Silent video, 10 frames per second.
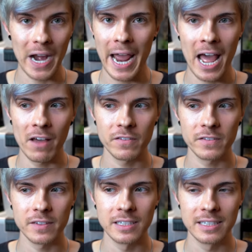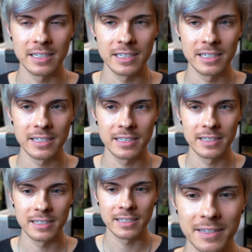and a half.
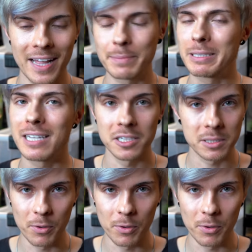That's besides the